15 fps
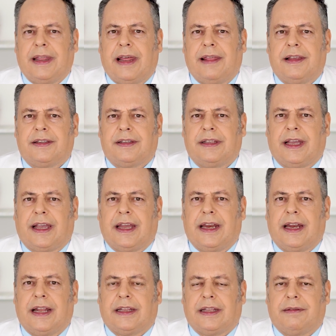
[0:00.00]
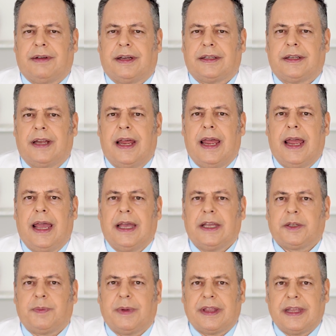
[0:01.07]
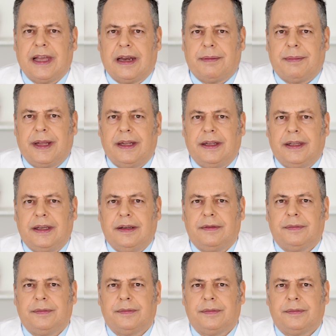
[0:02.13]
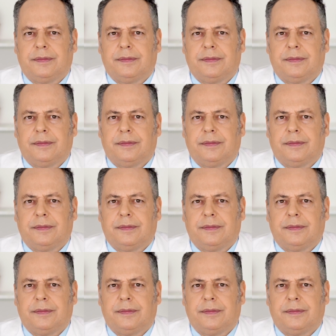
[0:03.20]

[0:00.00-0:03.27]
Physical activity, whatever its intensity,